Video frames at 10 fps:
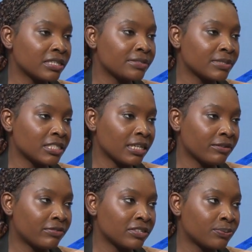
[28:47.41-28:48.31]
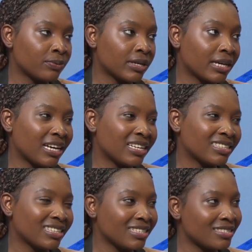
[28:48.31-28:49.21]
especially Facebook
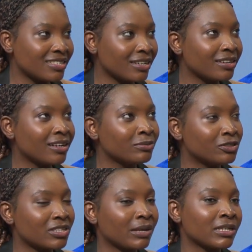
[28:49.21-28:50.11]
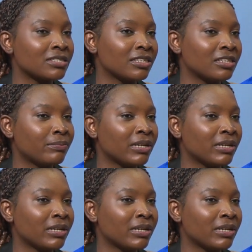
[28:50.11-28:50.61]
and Instagram to some extent,